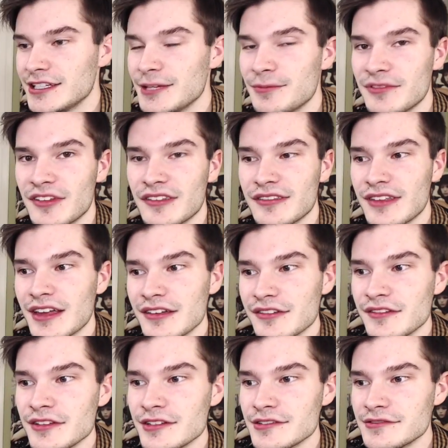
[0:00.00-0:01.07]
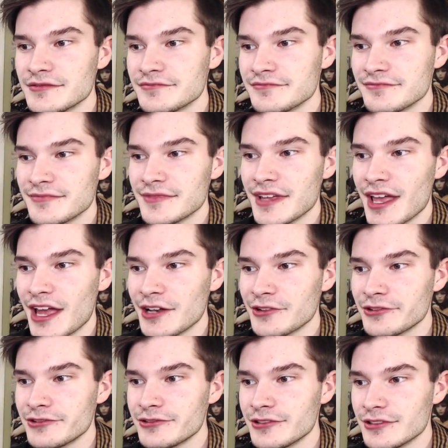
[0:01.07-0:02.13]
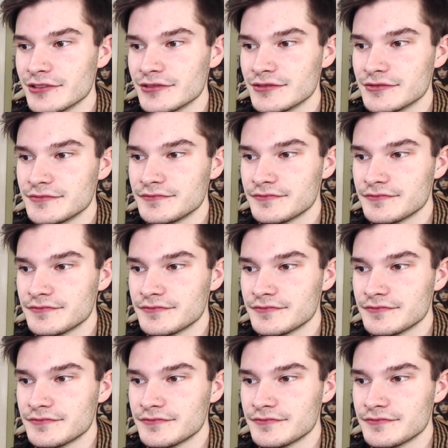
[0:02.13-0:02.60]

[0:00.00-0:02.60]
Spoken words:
Keeps it sexy and cool.